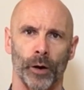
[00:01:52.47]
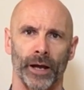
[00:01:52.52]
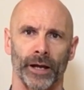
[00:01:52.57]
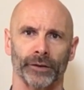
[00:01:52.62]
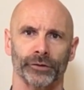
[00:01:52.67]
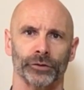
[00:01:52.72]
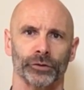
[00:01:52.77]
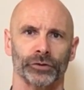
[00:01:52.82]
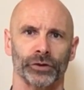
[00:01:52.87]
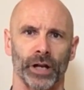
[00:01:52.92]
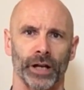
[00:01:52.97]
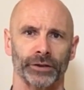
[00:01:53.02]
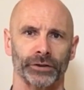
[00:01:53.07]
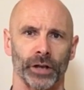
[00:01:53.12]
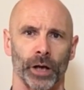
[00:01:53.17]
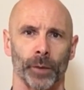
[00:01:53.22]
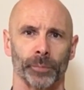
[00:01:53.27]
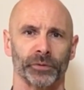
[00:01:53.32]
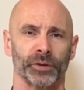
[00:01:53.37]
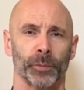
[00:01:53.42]
exercise
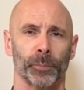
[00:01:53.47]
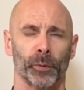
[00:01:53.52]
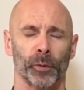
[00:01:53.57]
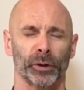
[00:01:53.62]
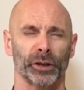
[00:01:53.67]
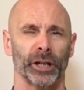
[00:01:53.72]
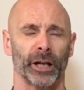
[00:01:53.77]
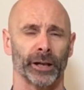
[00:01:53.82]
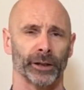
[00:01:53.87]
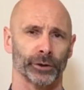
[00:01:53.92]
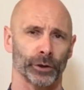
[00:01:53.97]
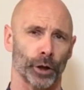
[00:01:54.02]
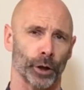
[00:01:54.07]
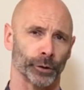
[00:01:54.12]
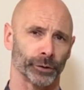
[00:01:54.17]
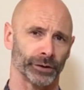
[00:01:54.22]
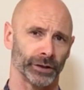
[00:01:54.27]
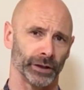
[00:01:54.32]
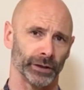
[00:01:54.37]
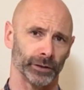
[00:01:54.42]
helps to protect our
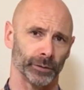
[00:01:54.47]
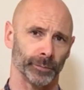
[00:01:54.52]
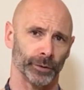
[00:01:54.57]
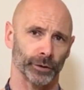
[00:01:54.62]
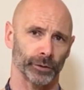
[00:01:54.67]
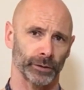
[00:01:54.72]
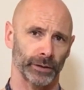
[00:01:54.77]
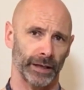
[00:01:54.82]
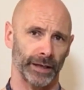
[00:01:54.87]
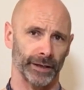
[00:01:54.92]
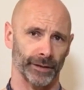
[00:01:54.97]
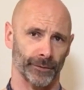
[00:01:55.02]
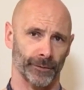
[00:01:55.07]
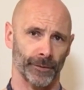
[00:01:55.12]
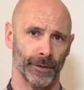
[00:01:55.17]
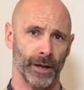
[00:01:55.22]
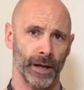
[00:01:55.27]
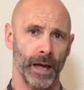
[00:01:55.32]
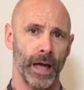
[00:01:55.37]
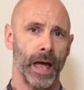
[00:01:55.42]
telomere length,
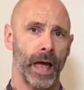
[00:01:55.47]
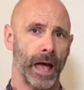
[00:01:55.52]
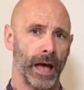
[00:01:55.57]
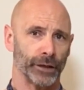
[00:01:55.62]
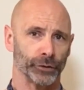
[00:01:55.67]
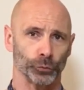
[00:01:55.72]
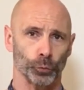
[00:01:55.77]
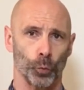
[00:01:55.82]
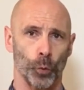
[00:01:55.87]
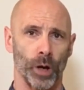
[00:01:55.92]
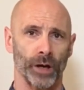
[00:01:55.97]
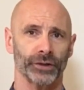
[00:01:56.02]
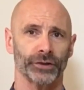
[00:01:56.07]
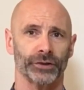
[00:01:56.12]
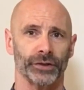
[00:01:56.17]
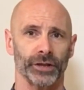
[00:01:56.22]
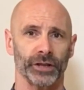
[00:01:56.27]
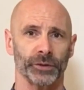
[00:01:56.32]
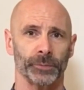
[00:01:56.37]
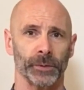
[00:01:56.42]
as once
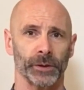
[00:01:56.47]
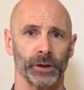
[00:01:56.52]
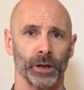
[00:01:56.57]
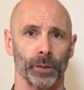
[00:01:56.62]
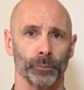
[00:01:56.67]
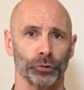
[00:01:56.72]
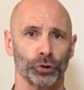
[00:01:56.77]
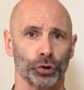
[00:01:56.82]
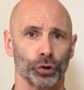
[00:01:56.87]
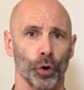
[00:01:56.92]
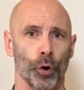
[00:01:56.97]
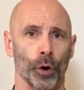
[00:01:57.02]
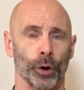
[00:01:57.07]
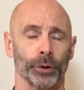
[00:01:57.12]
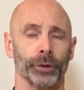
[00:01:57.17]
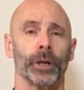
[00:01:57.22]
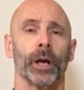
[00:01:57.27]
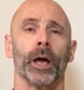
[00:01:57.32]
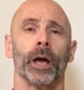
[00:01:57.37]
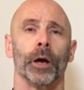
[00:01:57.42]
these become
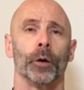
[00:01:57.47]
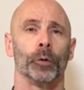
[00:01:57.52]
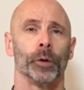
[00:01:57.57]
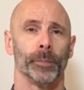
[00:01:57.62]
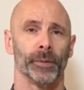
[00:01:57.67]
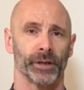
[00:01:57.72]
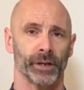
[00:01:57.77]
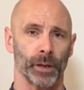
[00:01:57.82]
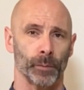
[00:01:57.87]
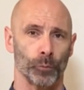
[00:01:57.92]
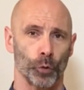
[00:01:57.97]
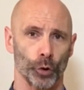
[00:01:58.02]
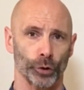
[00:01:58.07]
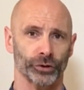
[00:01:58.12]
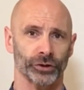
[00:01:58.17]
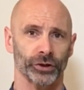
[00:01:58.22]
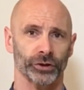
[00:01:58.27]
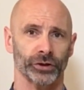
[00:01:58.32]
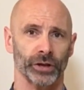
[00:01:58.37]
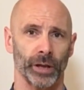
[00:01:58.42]
short, we become more
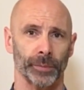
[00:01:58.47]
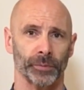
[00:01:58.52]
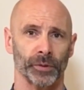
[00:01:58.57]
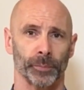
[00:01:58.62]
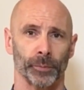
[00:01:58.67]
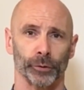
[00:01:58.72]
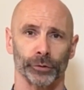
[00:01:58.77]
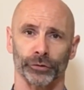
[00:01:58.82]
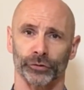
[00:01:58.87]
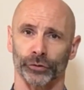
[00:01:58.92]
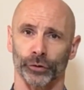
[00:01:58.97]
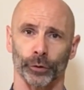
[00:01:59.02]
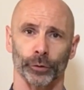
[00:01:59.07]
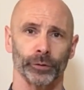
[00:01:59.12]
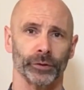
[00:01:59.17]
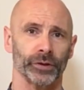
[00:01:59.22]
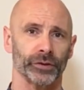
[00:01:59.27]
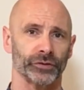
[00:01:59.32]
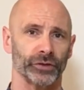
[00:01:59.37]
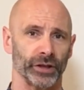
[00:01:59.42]
susceptible to certain
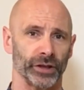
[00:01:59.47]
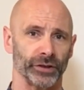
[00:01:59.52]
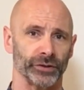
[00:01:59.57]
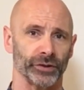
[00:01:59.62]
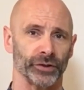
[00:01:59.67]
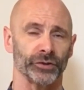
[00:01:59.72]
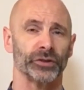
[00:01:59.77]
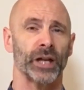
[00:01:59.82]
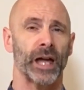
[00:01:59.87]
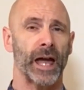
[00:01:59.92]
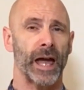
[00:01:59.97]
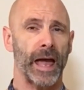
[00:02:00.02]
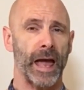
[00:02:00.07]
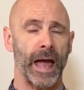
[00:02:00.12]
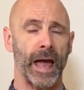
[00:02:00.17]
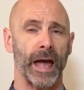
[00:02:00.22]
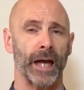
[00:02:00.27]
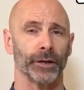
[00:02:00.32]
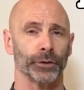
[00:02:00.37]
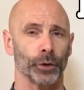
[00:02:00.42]
diseases
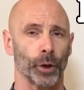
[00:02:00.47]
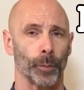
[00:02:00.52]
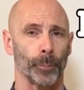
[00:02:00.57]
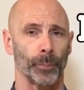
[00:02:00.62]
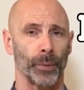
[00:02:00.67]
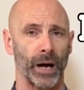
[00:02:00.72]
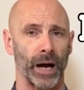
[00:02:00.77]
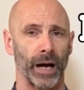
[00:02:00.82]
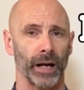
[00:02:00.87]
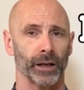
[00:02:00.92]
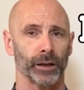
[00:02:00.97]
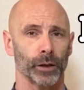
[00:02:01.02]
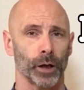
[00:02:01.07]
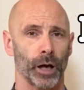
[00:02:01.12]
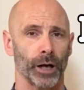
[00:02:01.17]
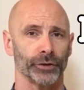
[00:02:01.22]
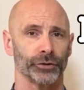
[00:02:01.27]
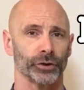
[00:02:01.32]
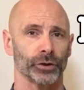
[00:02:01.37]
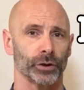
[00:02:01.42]
and our
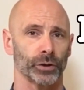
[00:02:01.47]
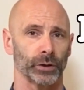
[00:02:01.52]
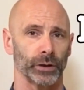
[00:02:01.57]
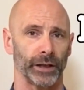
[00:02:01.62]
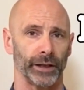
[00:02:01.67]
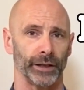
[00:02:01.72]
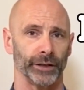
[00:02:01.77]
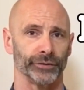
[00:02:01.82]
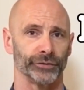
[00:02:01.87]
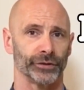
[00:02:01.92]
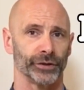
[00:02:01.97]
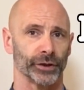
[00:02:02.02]
biological age